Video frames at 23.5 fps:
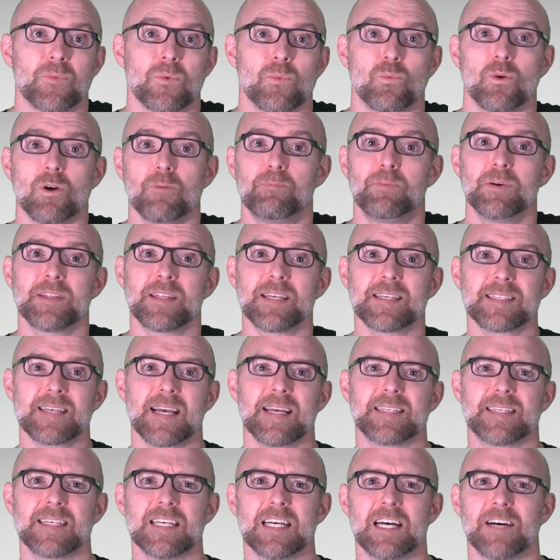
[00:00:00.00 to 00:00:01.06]
We'll put this
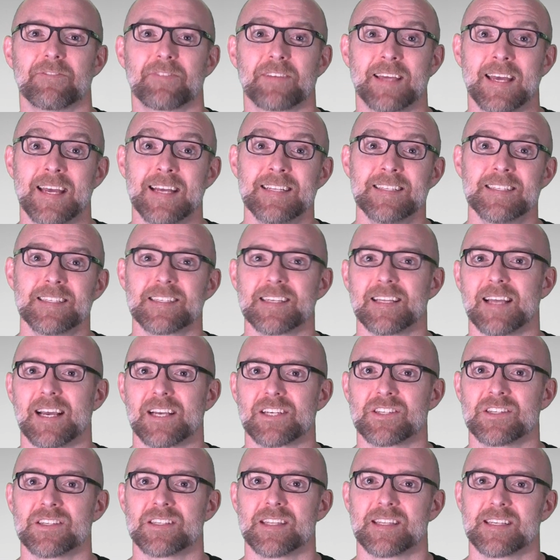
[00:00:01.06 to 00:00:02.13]
idea of kin
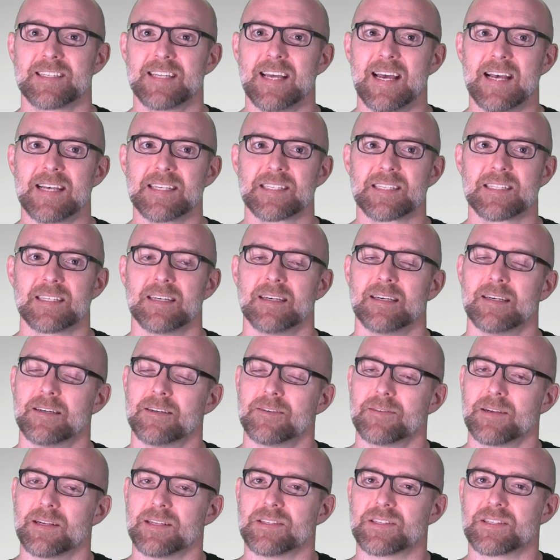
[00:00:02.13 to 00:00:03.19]
selection to the test
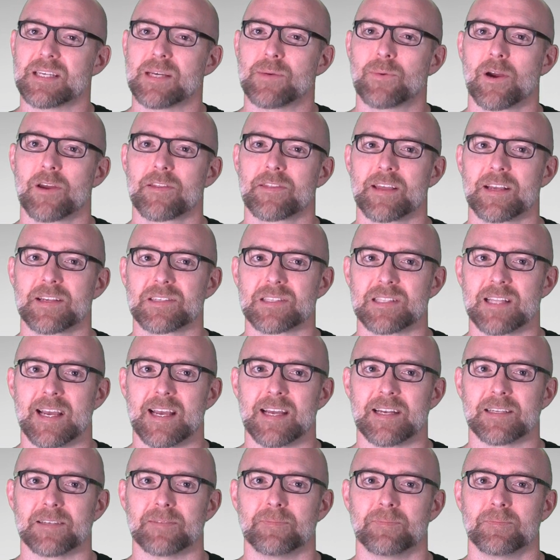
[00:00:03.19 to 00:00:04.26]
and see where things
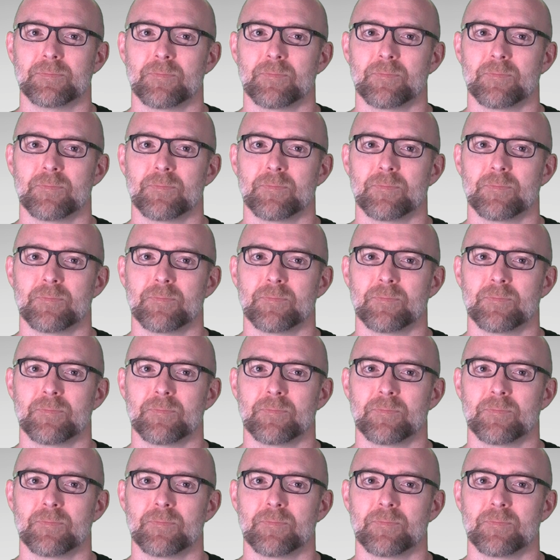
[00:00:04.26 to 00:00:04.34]
land.